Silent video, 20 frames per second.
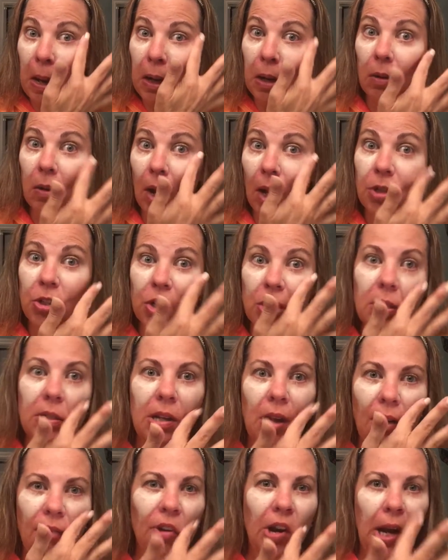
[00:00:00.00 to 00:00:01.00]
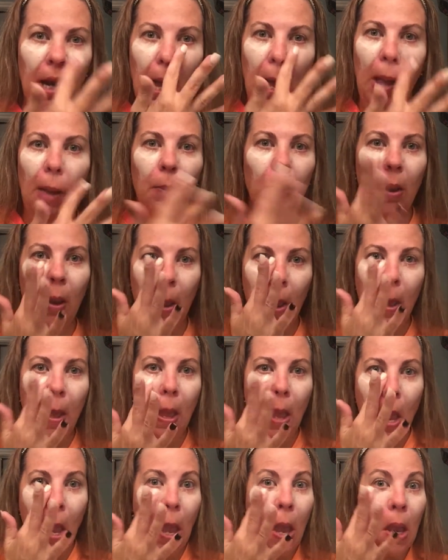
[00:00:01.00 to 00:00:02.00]
You're not just covering up.
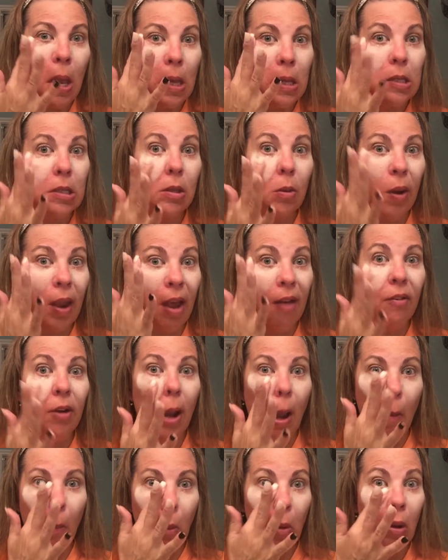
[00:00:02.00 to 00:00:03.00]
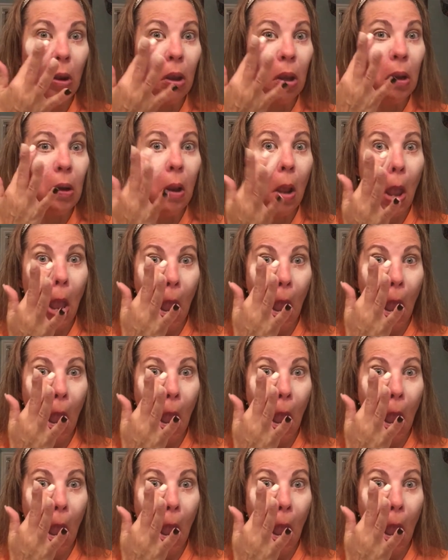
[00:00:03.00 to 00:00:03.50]
So we have a couple good